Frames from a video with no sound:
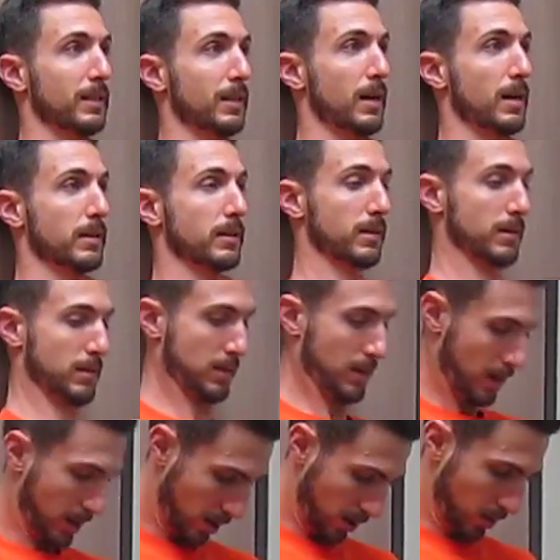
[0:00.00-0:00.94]
tucked,
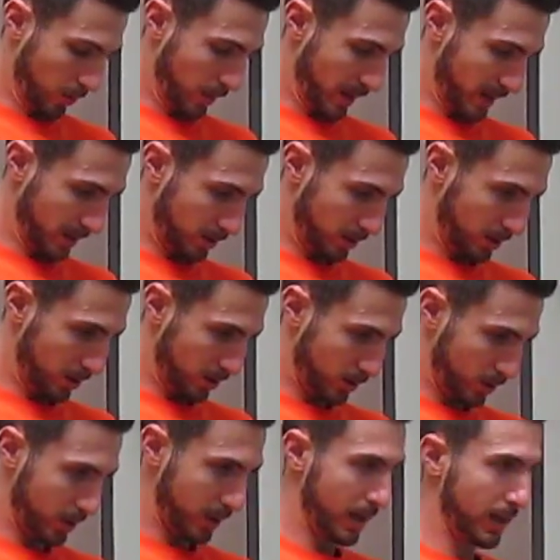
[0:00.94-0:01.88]
not all the way into
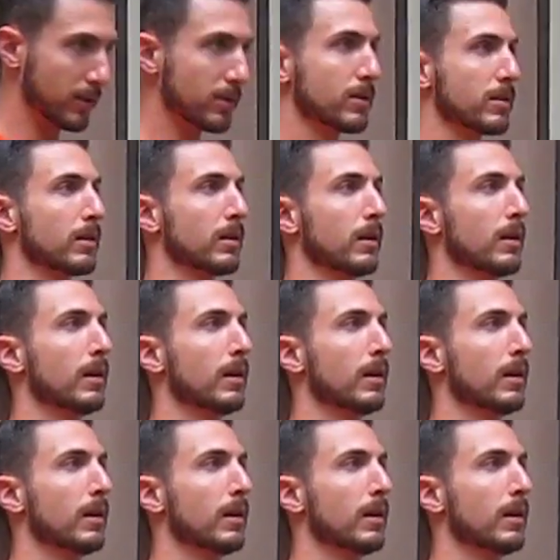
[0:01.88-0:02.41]
your chest,